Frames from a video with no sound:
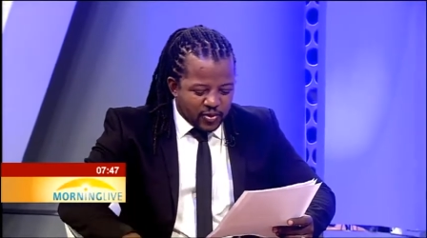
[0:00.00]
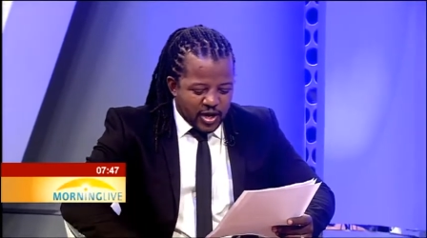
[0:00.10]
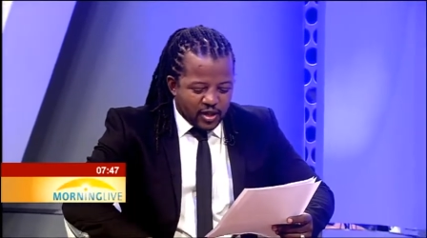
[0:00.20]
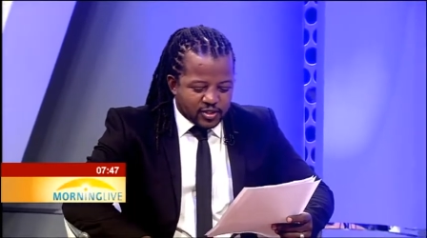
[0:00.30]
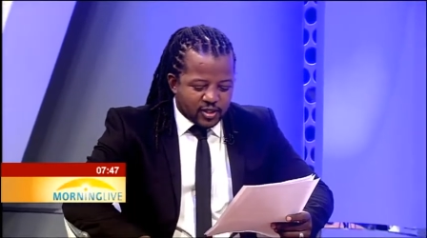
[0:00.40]

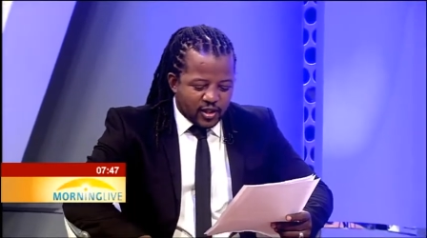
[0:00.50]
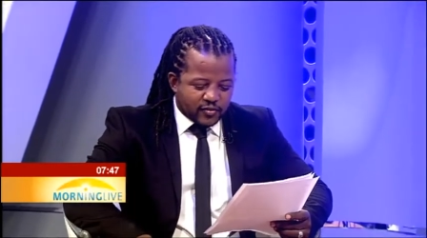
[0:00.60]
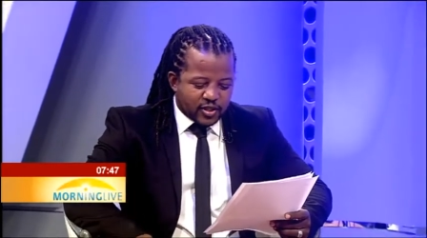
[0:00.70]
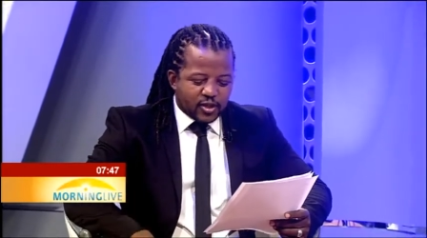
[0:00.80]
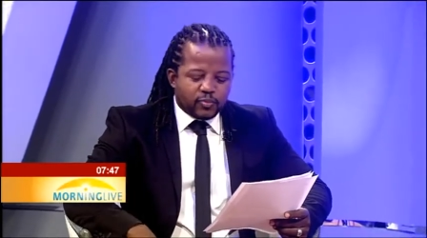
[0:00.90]
Renowned South
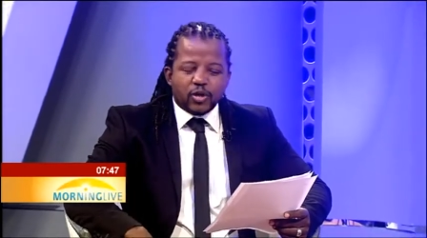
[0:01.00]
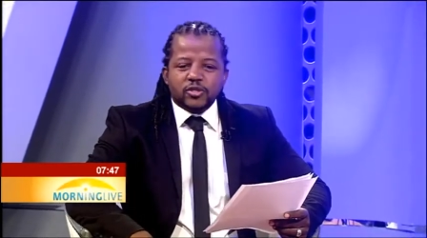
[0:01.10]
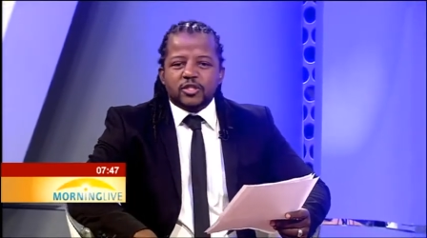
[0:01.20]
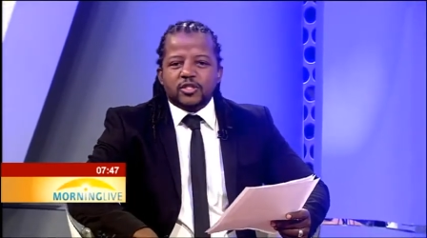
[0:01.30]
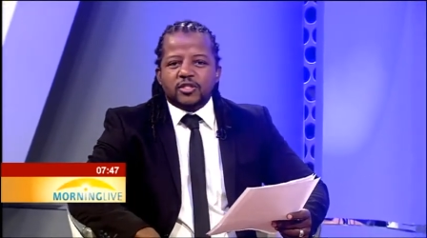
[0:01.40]
African
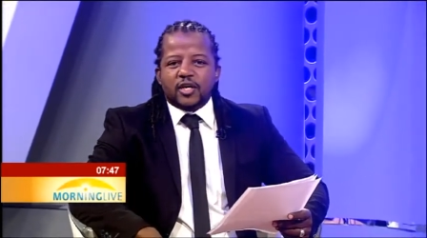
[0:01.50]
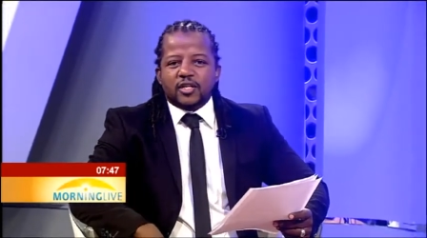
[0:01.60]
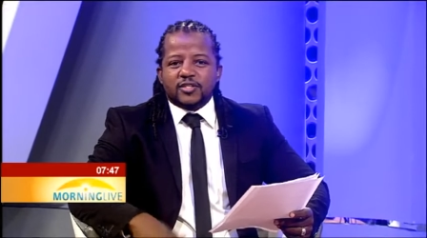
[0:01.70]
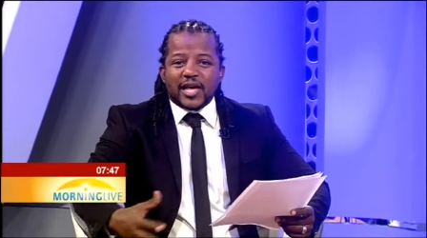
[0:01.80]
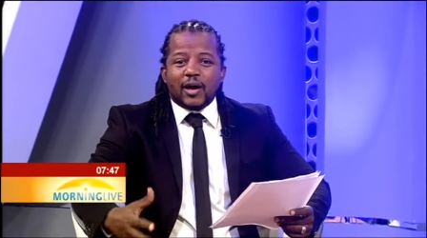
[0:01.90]
composers,
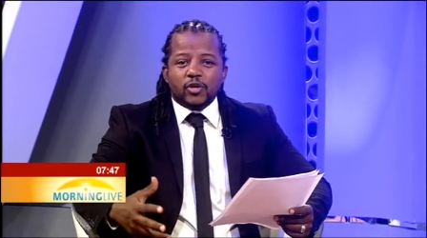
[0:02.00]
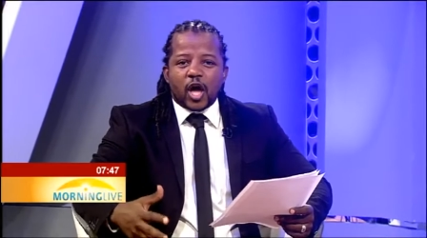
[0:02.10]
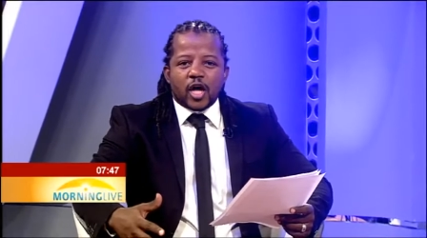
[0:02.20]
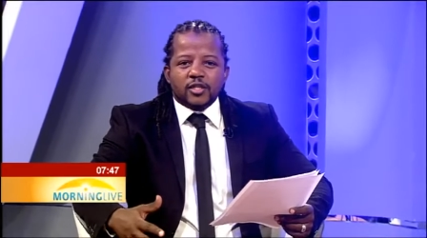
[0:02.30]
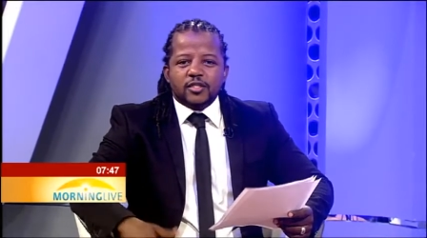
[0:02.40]
uh,
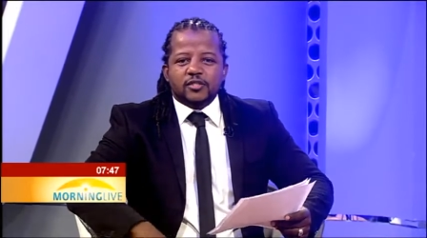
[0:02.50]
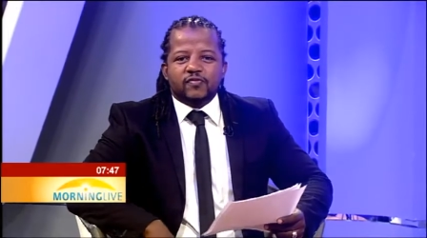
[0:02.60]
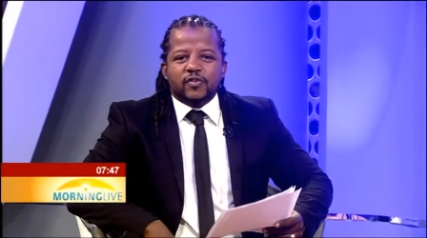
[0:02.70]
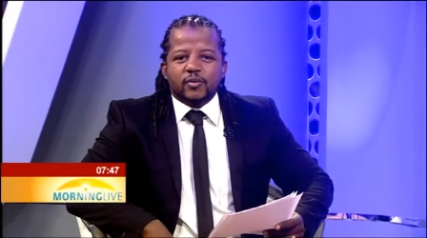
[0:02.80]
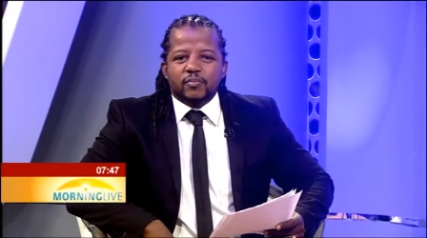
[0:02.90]
sound
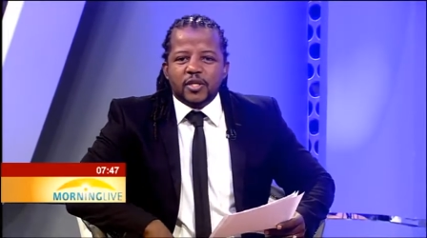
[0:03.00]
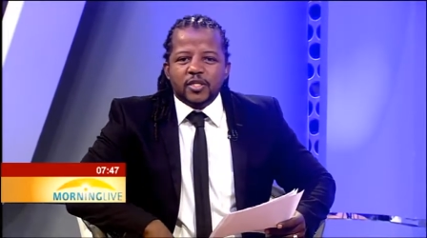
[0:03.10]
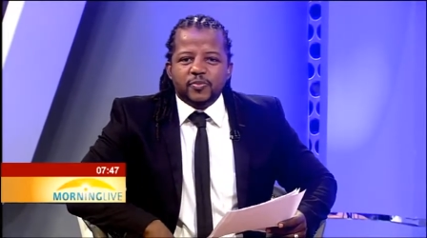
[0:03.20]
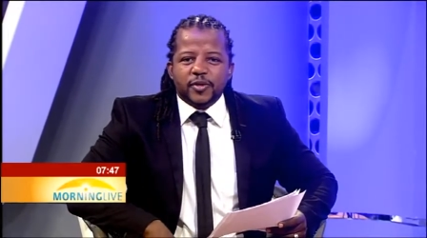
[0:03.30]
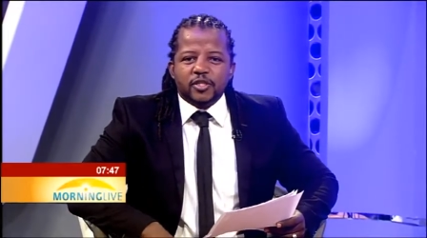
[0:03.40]
artist Philip
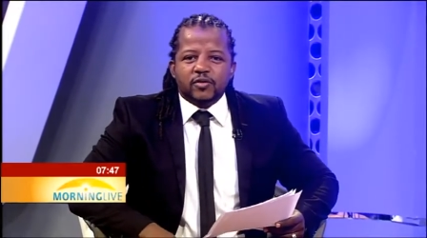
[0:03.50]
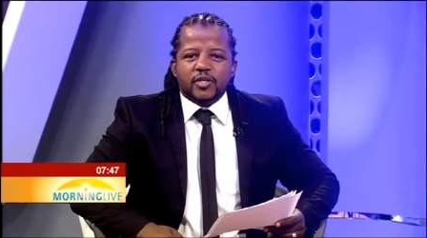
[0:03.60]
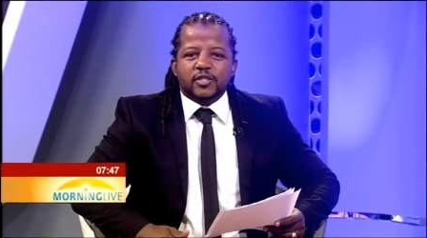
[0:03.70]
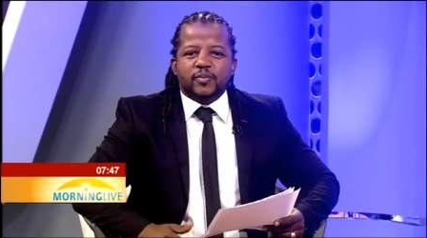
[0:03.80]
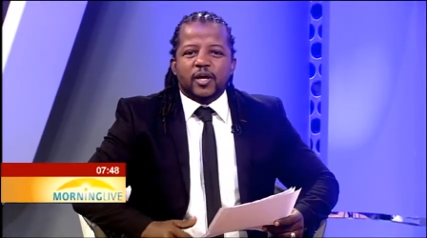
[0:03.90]
Miller speaking
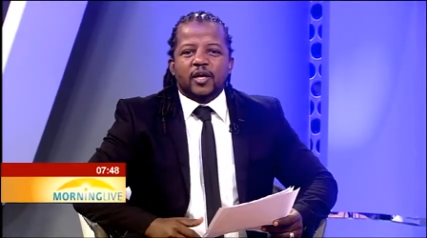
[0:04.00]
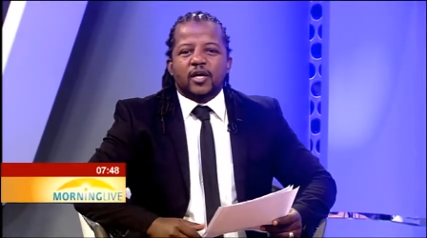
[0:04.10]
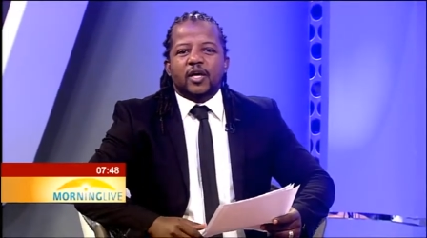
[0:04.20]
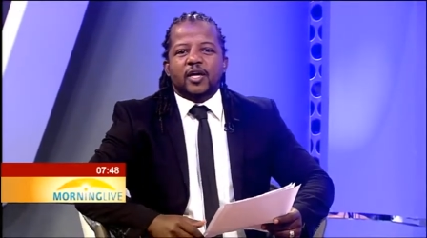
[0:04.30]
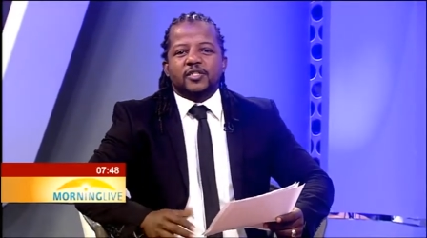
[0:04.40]
to us
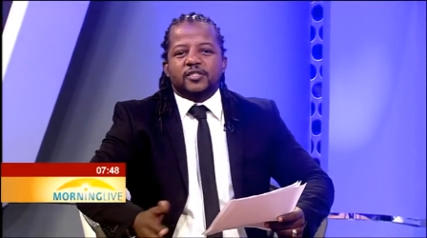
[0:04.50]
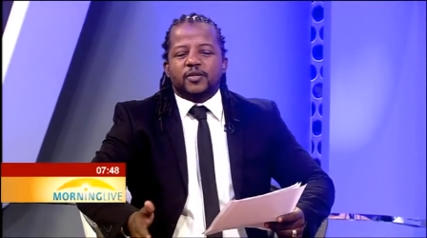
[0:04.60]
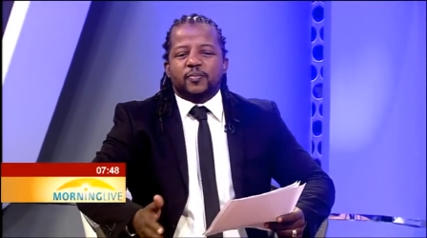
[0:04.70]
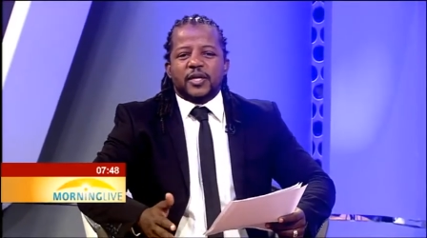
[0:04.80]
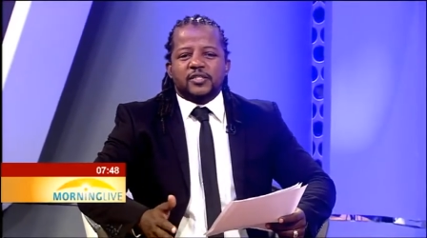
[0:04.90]
about uh,
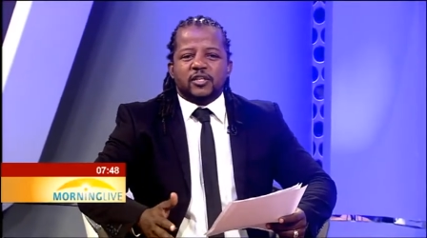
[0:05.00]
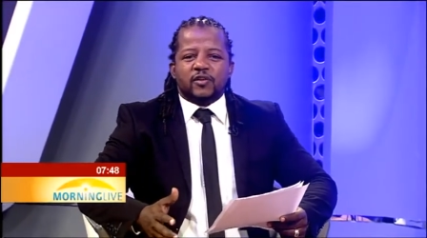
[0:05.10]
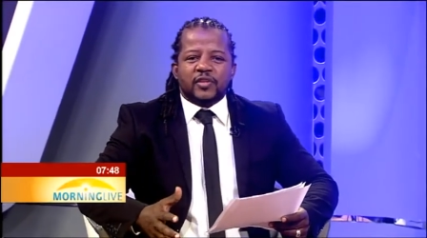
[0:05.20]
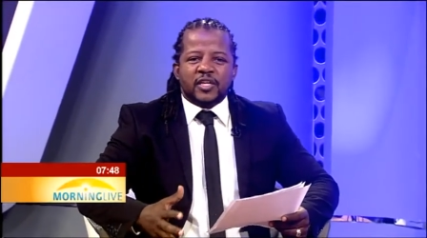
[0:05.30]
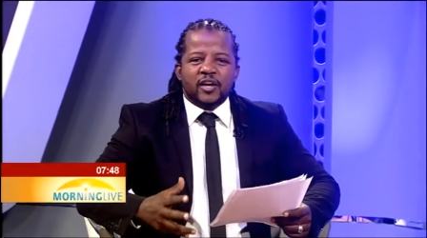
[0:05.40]
his
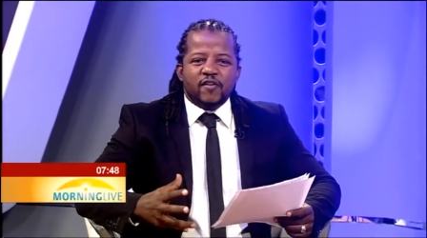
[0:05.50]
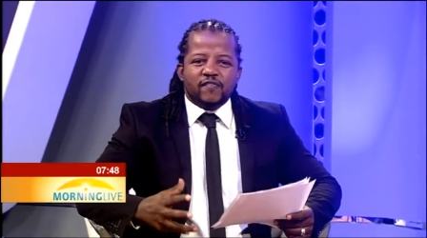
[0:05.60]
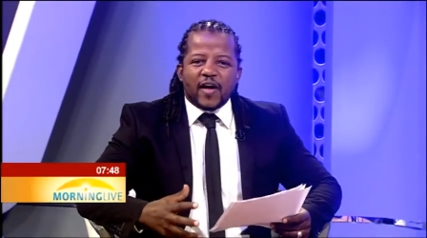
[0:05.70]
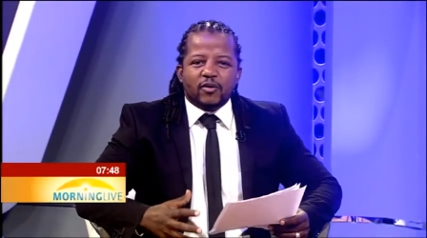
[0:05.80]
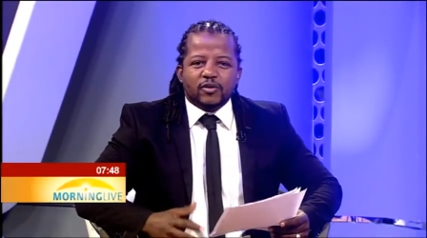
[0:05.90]
capacity of the
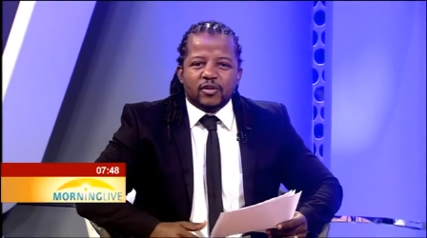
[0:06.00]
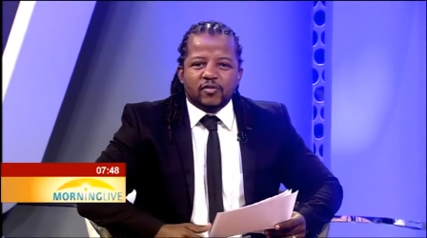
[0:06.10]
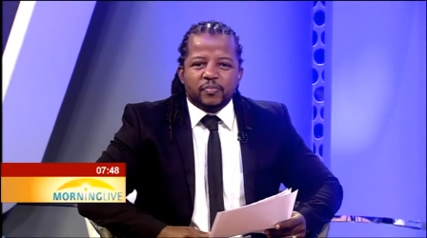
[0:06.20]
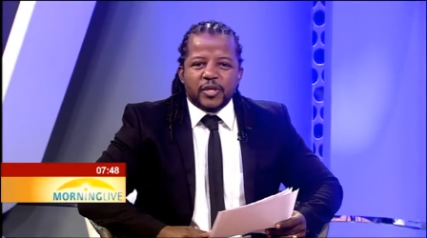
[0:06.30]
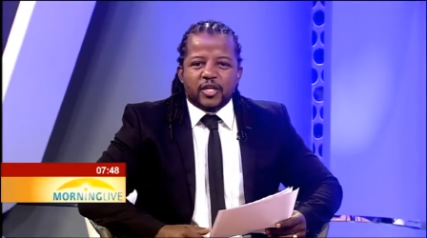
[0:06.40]
founder
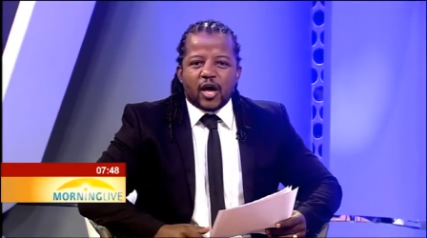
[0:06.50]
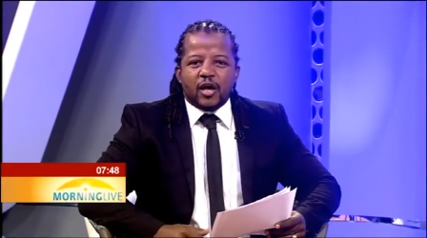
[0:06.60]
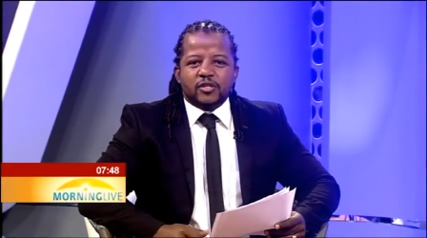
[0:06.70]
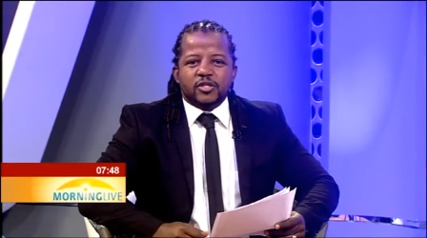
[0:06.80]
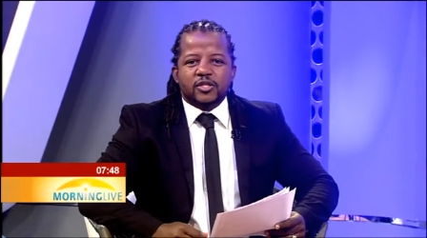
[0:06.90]
of
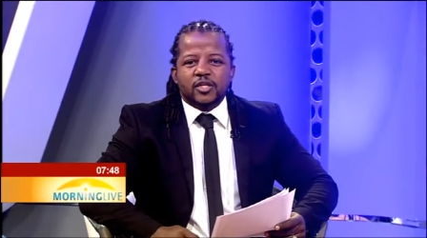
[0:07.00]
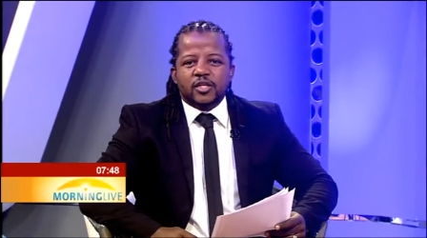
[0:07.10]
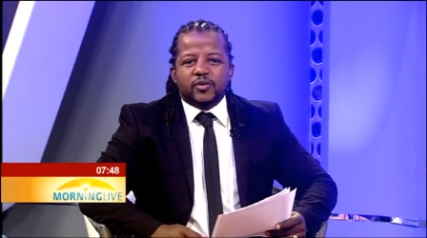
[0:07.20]
Bikohausen,